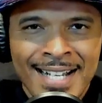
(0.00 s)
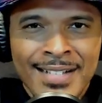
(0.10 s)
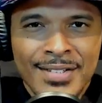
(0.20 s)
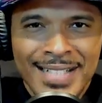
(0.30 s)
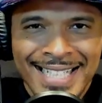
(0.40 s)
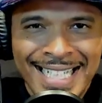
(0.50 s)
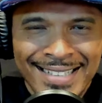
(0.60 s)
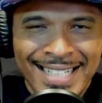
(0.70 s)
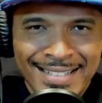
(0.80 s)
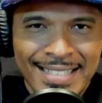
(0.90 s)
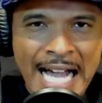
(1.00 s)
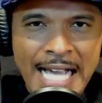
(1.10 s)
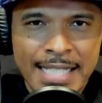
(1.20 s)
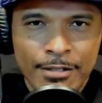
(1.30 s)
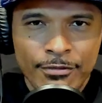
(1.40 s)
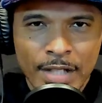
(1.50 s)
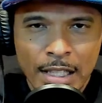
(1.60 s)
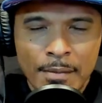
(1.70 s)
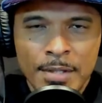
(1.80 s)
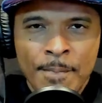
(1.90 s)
to get these guys developed.